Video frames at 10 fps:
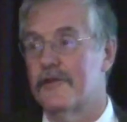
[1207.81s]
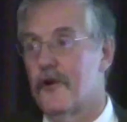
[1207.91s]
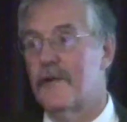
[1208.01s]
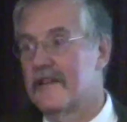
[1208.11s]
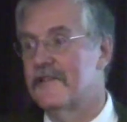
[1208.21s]
which
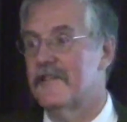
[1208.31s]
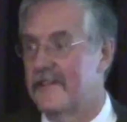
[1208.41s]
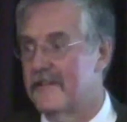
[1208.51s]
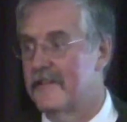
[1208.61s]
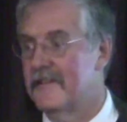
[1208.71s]
are English
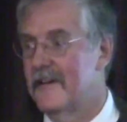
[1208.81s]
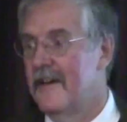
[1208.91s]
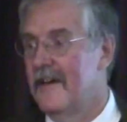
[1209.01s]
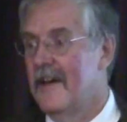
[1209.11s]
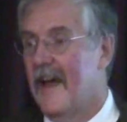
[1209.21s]
sentences,
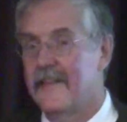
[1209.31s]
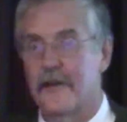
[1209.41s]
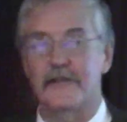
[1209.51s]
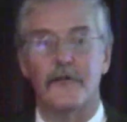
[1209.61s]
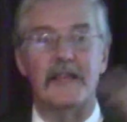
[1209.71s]
and
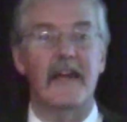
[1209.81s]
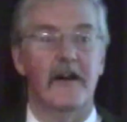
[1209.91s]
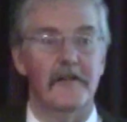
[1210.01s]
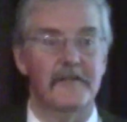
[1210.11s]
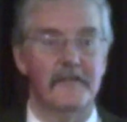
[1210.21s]
there's everything
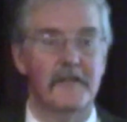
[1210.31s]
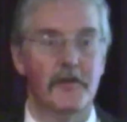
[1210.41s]
else.